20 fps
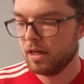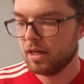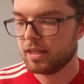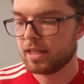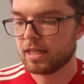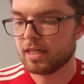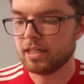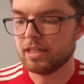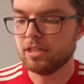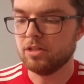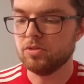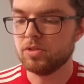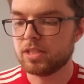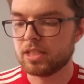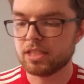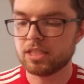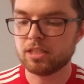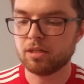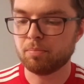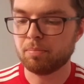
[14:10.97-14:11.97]
that it
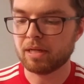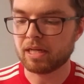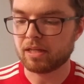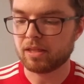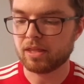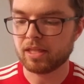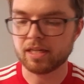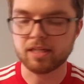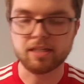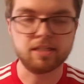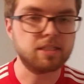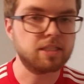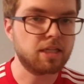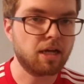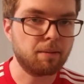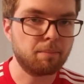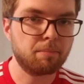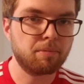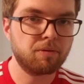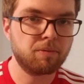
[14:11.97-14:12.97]
uses to pick things
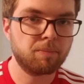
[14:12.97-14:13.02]
up?